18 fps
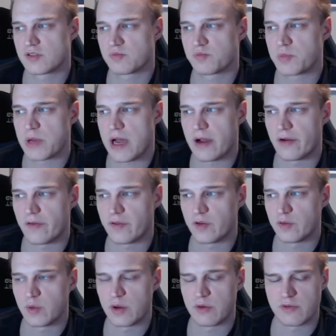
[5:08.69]

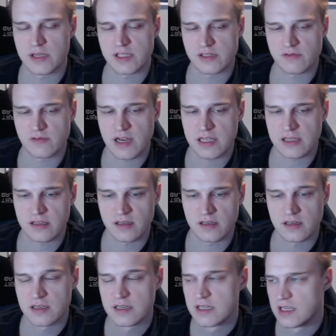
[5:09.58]
powerful when
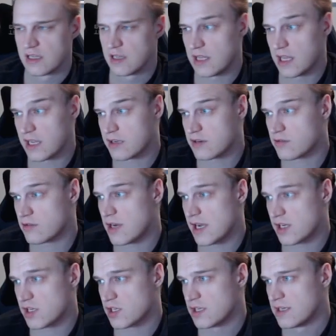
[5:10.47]
resurrected, like
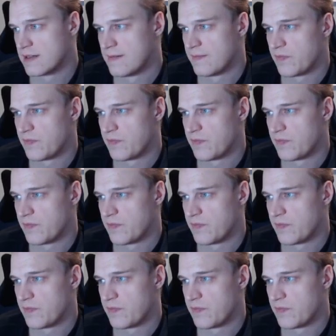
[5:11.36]
Crash.